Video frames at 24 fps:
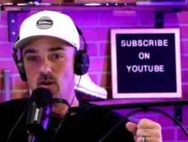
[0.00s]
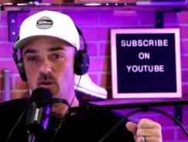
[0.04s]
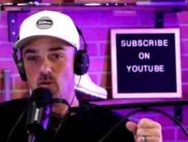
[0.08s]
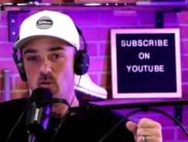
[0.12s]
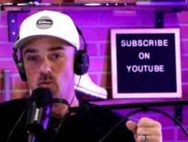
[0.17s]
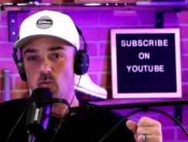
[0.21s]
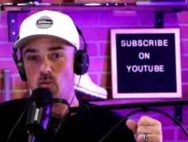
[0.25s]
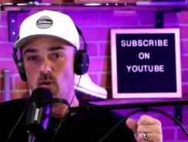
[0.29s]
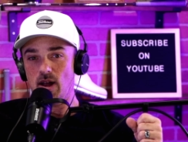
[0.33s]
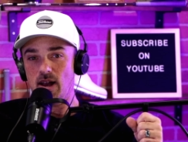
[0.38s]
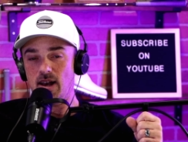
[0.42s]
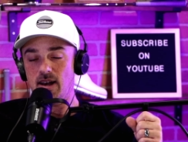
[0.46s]

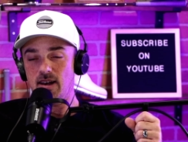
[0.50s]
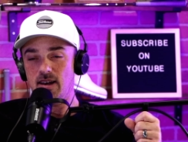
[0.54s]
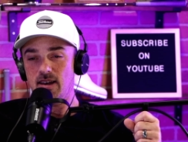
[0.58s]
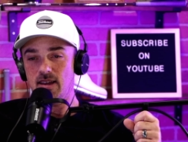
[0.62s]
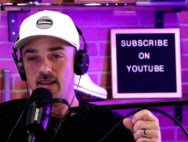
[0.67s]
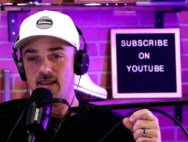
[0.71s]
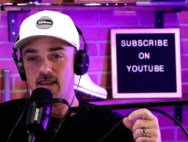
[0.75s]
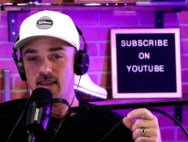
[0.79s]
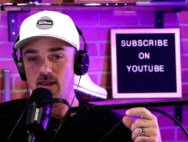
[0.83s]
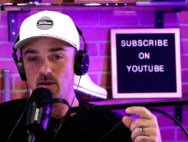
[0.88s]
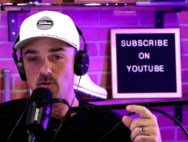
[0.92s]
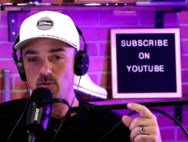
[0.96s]
when
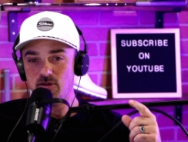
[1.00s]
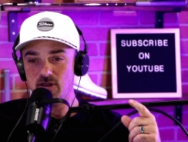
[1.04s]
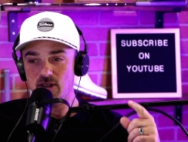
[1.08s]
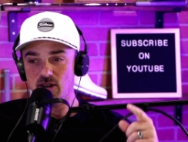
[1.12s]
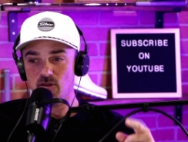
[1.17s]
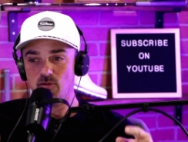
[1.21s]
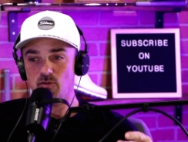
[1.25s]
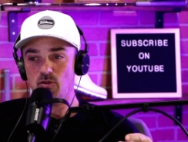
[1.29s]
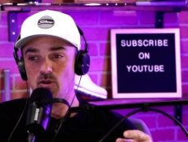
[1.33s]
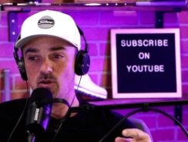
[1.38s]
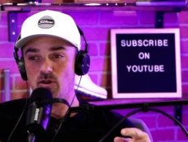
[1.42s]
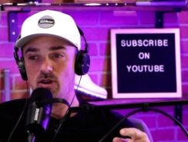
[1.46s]
he was
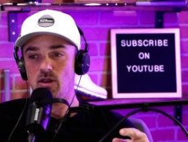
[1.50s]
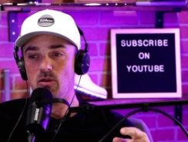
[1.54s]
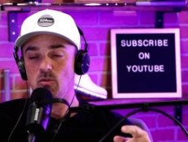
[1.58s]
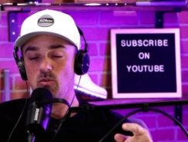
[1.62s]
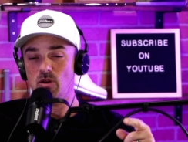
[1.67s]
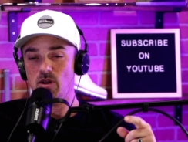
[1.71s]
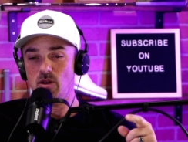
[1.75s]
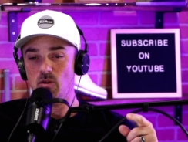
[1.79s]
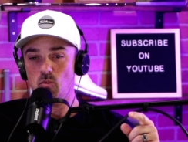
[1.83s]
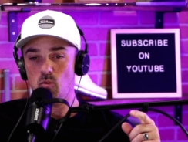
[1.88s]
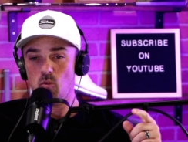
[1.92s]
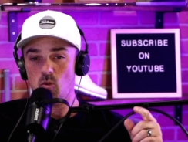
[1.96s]
interviewed,
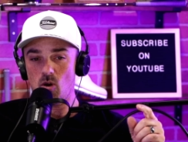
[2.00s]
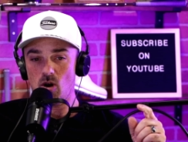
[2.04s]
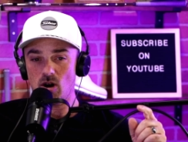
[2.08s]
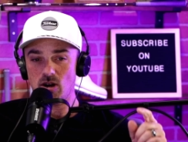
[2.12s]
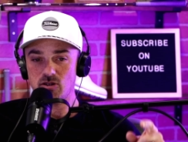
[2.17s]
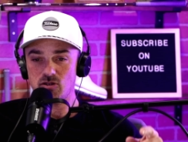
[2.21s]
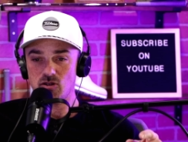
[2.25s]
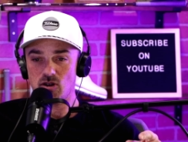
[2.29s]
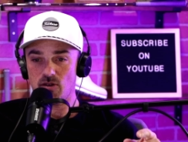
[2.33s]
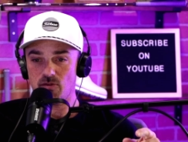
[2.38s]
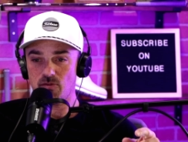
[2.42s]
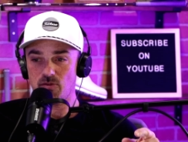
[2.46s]
he
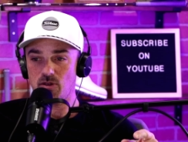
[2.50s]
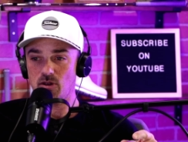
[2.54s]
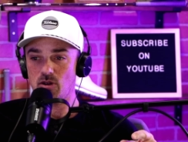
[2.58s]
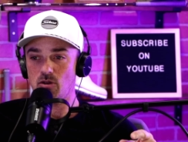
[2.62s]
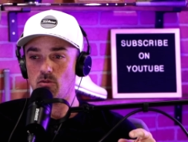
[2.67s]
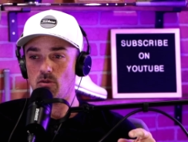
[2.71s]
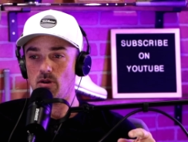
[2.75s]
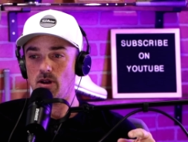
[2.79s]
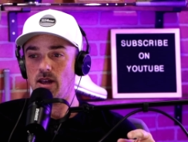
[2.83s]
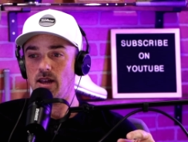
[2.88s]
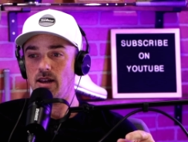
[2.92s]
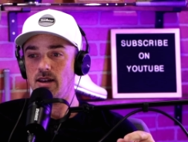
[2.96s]
walks off the
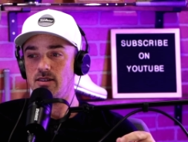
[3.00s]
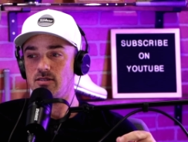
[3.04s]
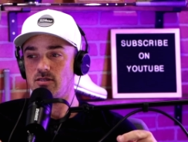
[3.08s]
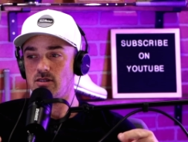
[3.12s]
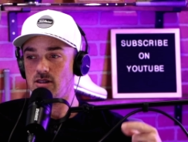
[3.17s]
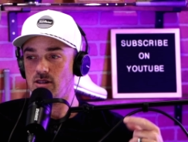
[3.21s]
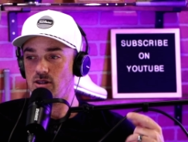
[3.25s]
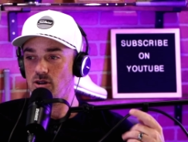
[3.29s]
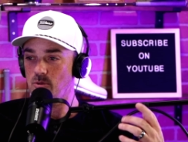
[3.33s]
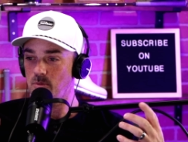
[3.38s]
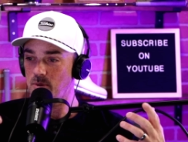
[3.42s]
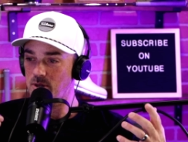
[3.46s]
green, he's a
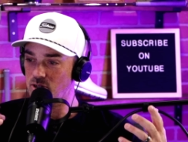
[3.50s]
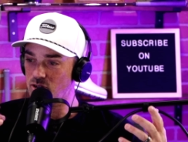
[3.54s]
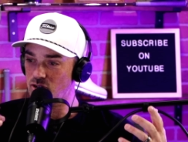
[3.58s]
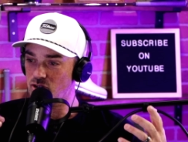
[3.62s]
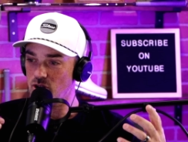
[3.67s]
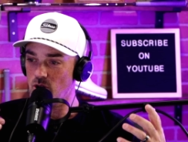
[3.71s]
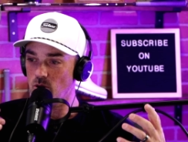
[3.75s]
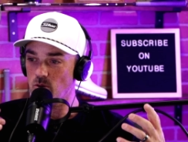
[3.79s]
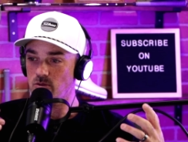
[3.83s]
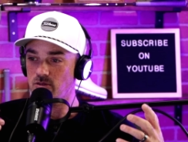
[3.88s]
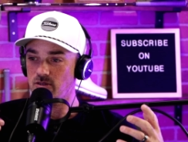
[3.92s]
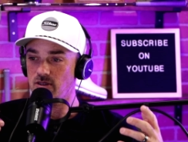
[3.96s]
little bit
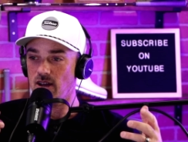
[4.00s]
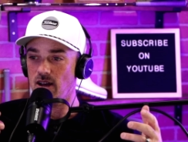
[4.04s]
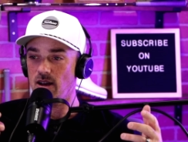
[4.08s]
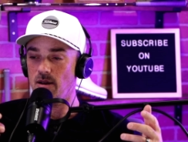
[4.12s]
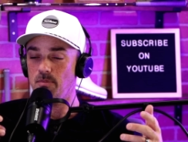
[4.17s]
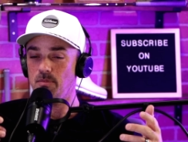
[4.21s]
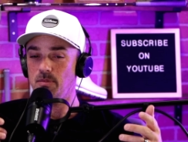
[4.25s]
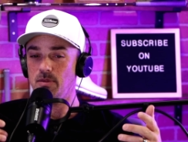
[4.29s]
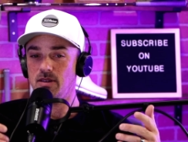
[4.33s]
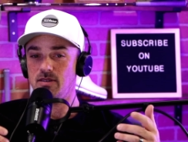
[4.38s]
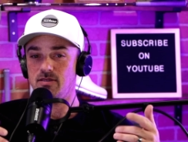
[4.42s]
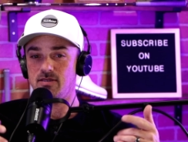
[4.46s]
choked
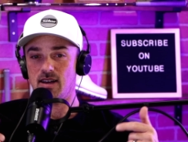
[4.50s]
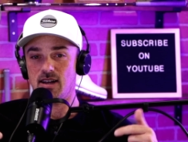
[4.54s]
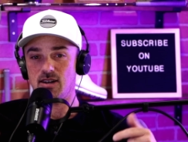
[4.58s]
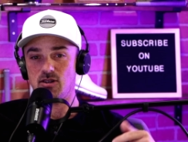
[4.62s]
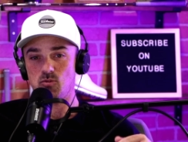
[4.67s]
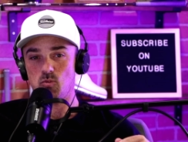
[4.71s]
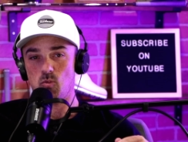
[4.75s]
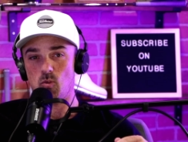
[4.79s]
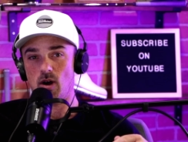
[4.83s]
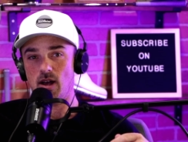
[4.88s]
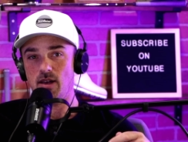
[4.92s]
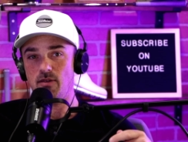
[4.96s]
up, he's got
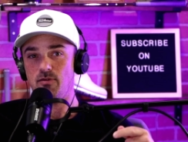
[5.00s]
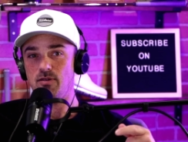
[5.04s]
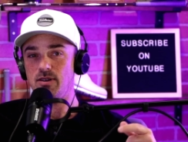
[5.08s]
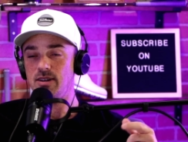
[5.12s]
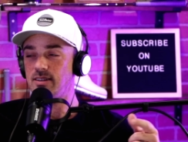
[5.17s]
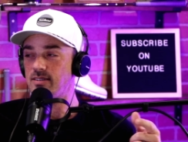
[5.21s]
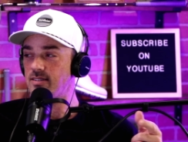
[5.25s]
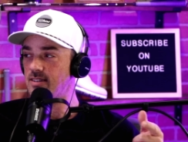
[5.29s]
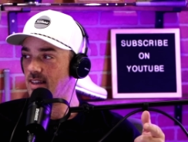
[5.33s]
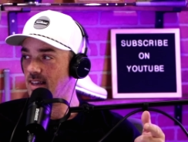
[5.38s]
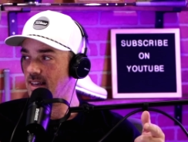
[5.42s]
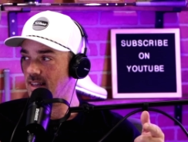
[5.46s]
his wife and
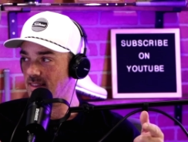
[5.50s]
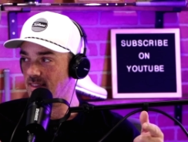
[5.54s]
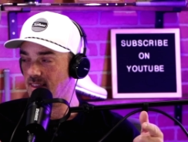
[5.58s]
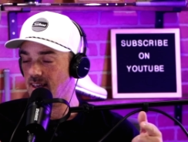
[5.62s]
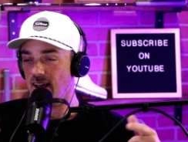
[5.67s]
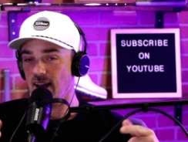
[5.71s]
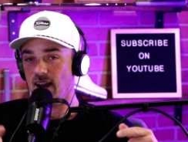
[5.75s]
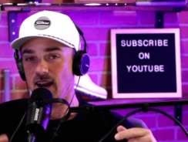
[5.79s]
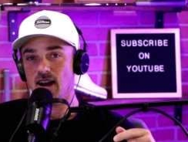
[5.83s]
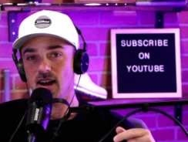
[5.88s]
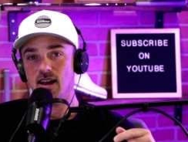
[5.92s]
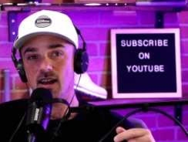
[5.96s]
his kid
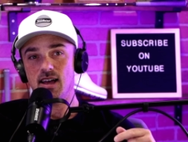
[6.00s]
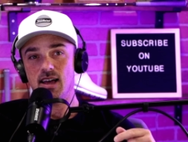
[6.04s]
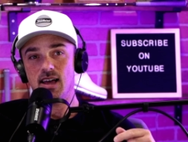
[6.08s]
there,